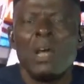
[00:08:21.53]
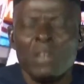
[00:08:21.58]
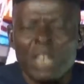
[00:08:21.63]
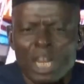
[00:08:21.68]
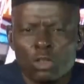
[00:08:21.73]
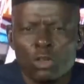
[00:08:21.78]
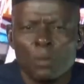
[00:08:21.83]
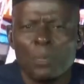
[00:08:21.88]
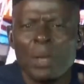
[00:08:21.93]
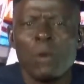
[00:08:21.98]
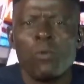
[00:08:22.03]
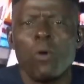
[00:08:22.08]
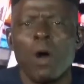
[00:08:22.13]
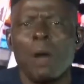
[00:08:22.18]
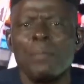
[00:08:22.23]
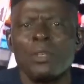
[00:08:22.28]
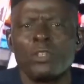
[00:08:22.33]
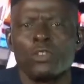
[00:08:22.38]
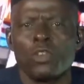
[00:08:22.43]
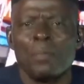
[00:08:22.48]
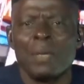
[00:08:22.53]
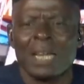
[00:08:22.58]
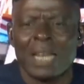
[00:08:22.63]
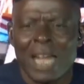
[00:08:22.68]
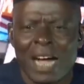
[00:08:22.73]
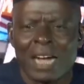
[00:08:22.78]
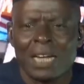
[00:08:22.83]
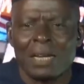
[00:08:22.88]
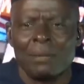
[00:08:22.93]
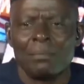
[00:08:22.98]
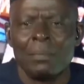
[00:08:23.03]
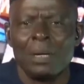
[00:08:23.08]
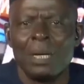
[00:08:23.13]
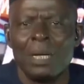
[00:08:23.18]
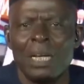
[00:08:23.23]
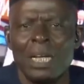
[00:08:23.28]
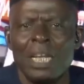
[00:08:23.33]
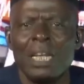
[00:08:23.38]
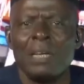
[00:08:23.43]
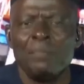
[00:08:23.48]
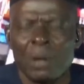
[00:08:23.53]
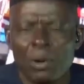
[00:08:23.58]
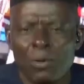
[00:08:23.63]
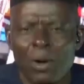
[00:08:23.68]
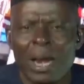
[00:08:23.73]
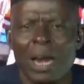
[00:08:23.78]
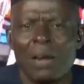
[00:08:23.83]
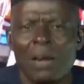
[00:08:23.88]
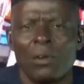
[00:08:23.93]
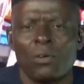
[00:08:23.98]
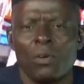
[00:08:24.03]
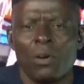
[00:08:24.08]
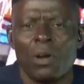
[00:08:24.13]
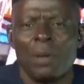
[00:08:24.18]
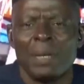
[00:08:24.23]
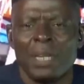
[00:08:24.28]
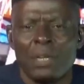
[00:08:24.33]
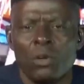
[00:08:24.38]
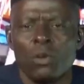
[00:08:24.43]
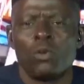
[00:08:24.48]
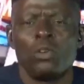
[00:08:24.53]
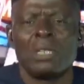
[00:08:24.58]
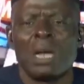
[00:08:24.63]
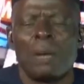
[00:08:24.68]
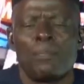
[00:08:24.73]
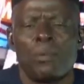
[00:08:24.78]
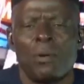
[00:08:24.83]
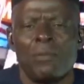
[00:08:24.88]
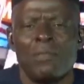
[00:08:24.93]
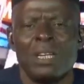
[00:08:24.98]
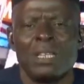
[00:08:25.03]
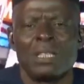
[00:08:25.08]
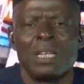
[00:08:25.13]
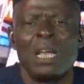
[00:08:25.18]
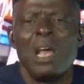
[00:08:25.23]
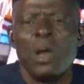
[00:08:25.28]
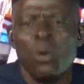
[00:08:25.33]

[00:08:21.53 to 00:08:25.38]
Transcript: There should be a war museum in Gakem, in Bekwara local government, in Ogoja province.